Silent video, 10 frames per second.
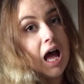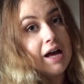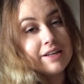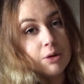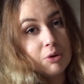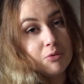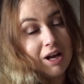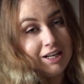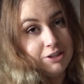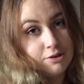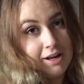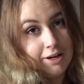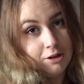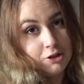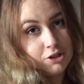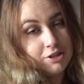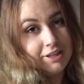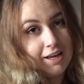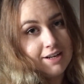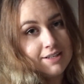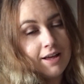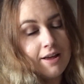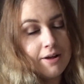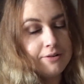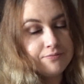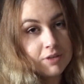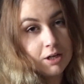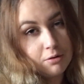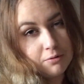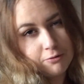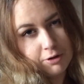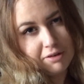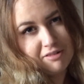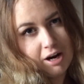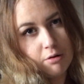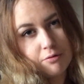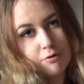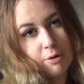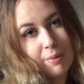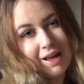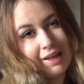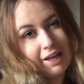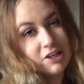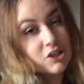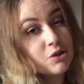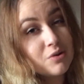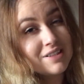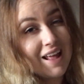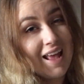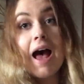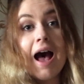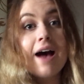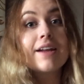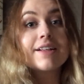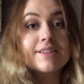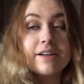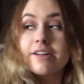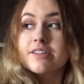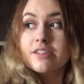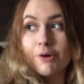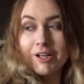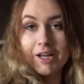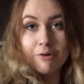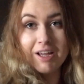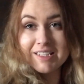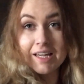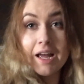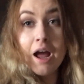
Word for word: And then we ran into Lidl just to get gluten-free flour for Pancake Tuesday and it started snowing like crazy.